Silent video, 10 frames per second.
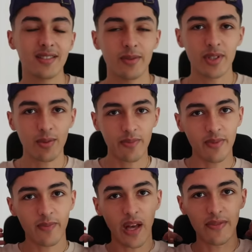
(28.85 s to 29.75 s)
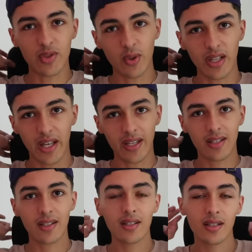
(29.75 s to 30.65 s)
We just went from 5'2 to
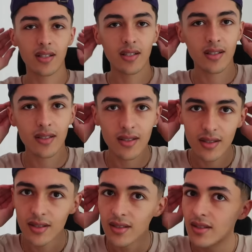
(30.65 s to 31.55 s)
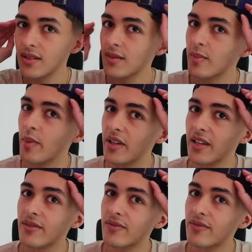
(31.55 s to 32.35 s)
like, maybe like